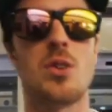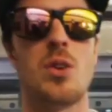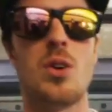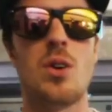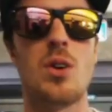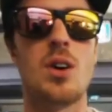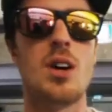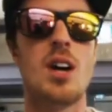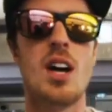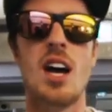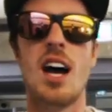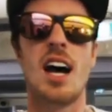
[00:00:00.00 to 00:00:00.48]

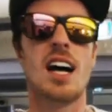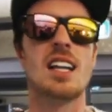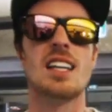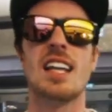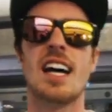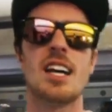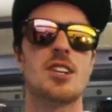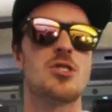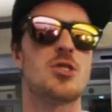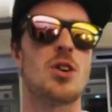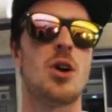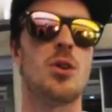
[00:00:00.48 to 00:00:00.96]
or
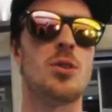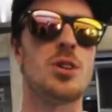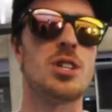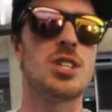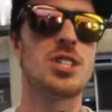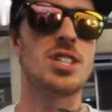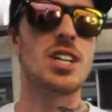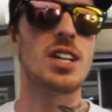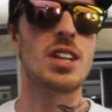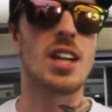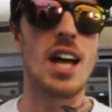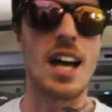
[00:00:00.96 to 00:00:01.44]
electro and
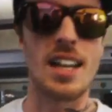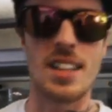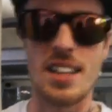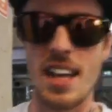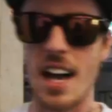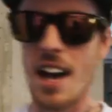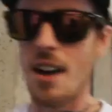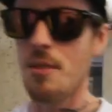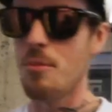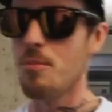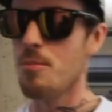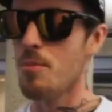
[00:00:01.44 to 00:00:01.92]
shit like
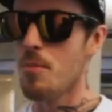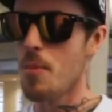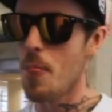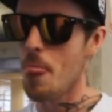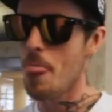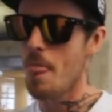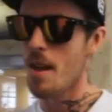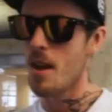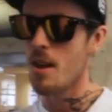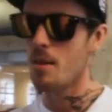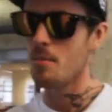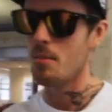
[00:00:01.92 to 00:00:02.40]
that.
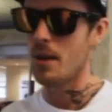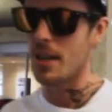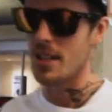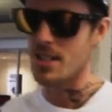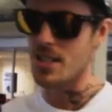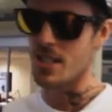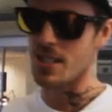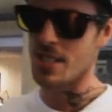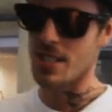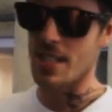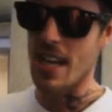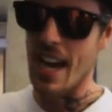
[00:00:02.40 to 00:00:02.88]
But
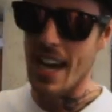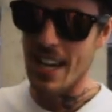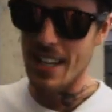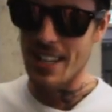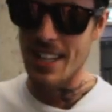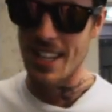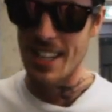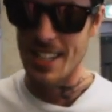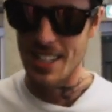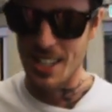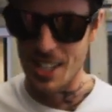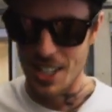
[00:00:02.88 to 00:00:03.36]
it's just saying
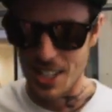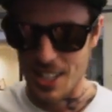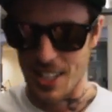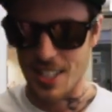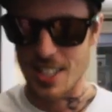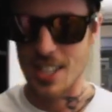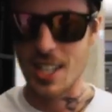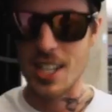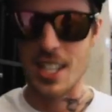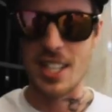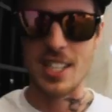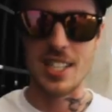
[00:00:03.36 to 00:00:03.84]
that you
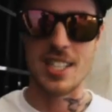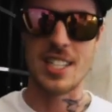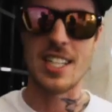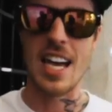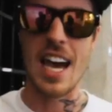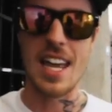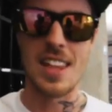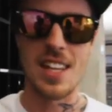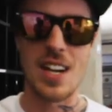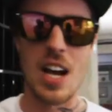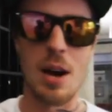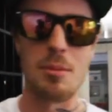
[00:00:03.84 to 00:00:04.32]
can
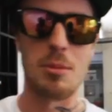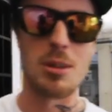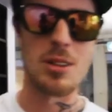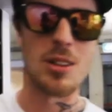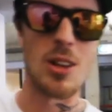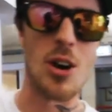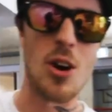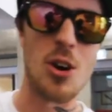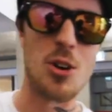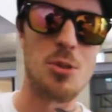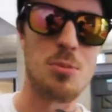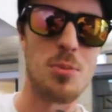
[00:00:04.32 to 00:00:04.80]
say that I'm
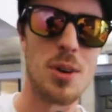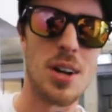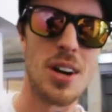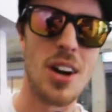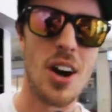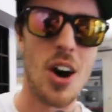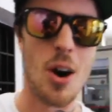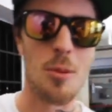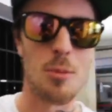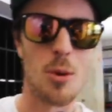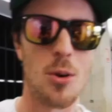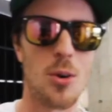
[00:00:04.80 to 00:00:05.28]
alone, but
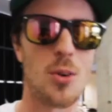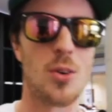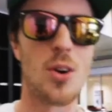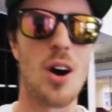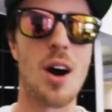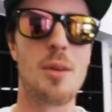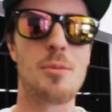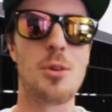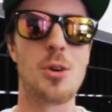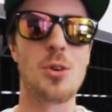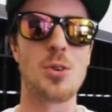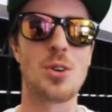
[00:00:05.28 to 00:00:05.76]
I'm
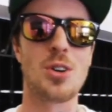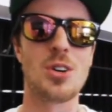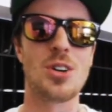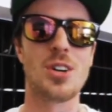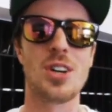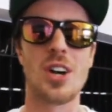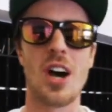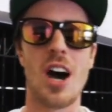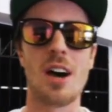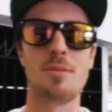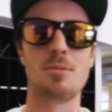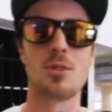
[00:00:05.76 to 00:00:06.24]
all
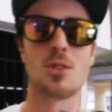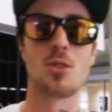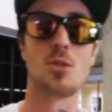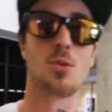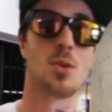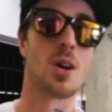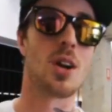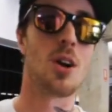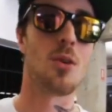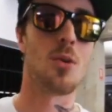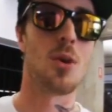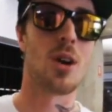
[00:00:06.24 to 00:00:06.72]
good. I'm
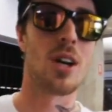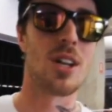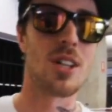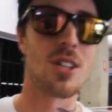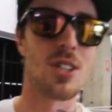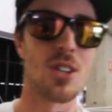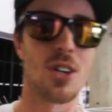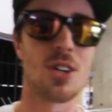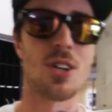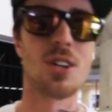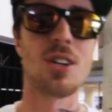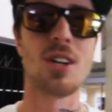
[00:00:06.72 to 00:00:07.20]
doing what I want to
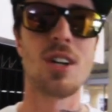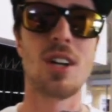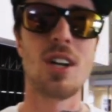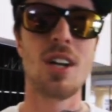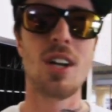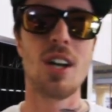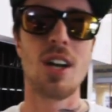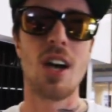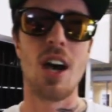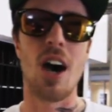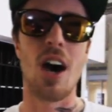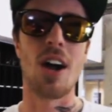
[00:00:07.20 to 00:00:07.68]
do.
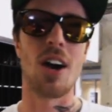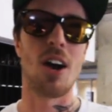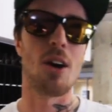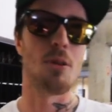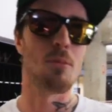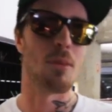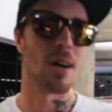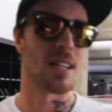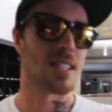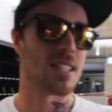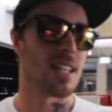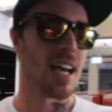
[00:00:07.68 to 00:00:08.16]
I
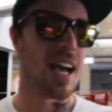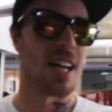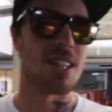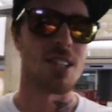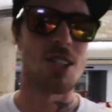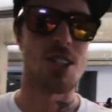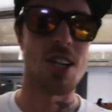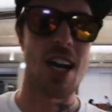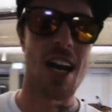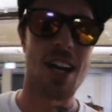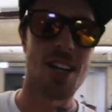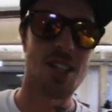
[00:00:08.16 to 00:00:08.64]
know my
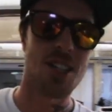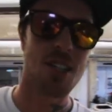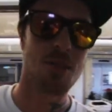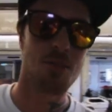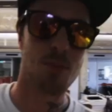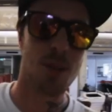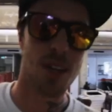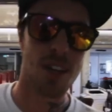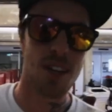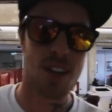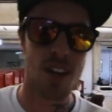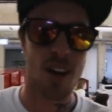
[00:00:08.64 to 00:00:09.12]
sound's changing,
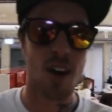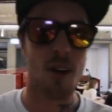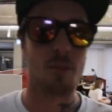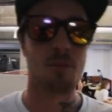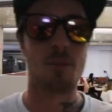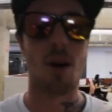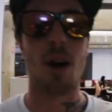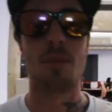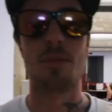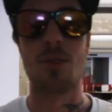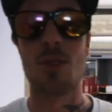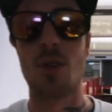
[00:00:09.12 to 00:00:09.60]
but
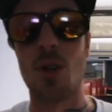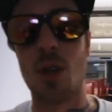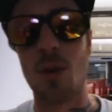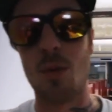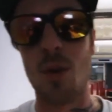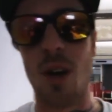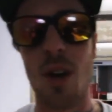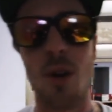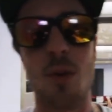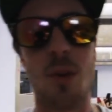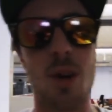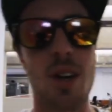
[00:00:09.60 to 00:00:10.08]
I'm doing
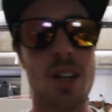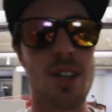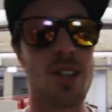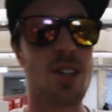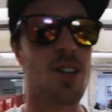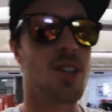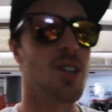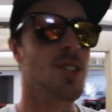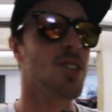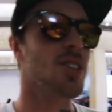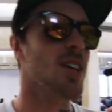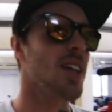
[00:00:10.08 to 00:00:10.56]
what I want to
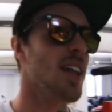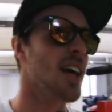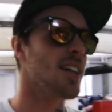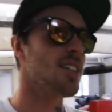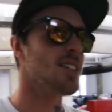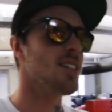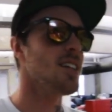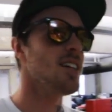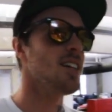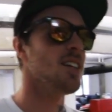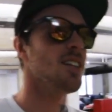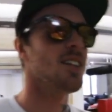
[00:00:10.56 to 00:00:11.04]
do, so
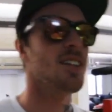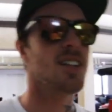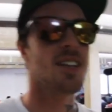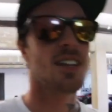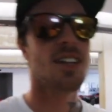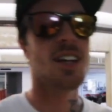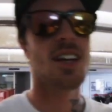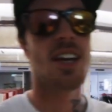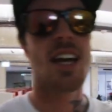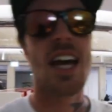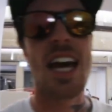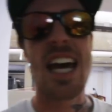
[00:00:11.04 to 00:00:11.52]
that's it.
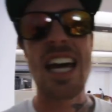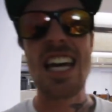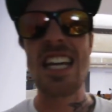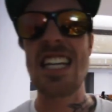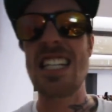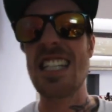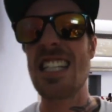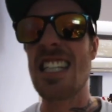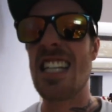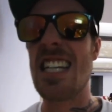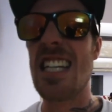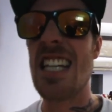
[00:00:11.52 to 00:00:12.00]

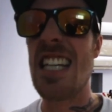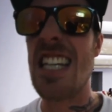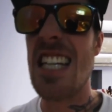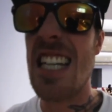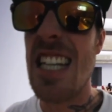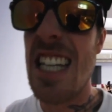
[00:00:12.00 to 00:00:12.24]
Easy.